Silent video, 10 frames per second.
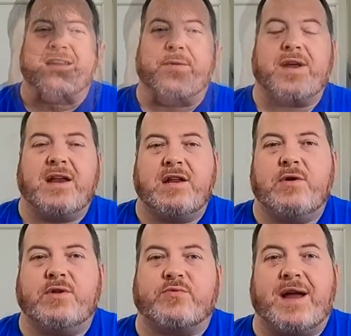Now what we gotta
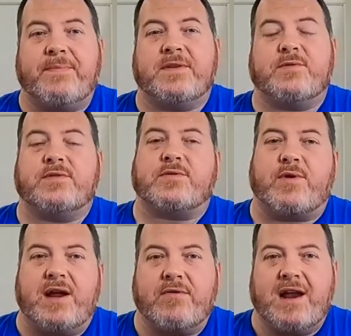do is wrap this with
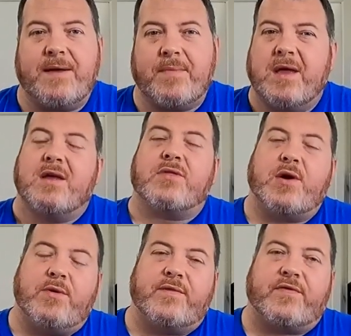saran wrap,
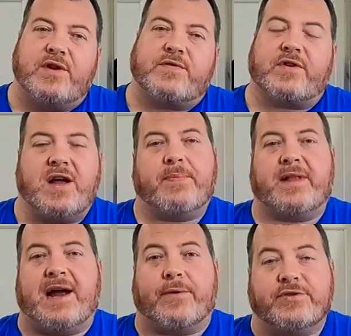throw it in the fridge for a
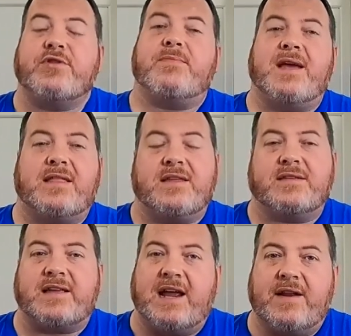couple hours. You can make
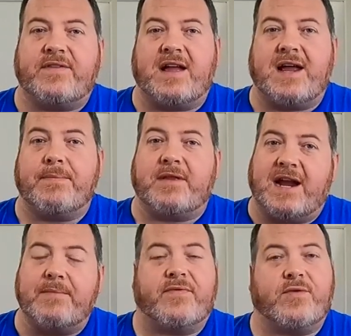this ahead of time, the
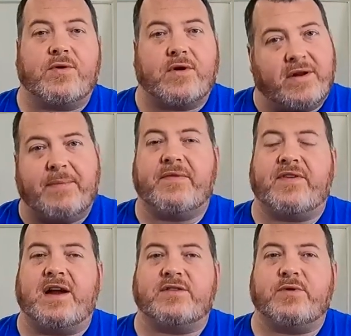night before, that'd be
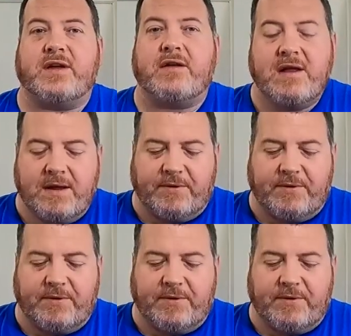fine as well.